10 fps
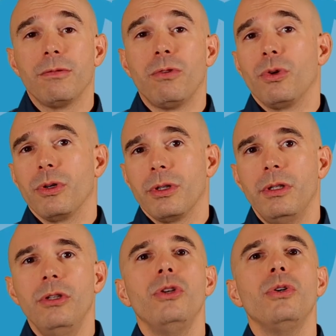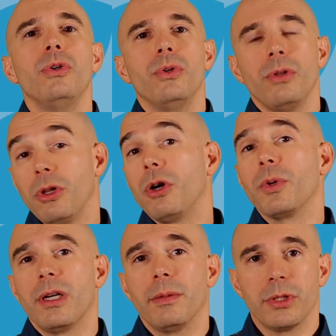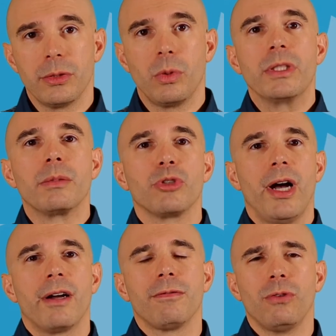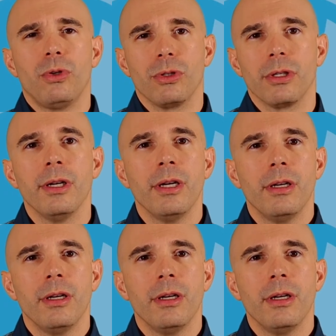4 new lower numbers when we subtract 4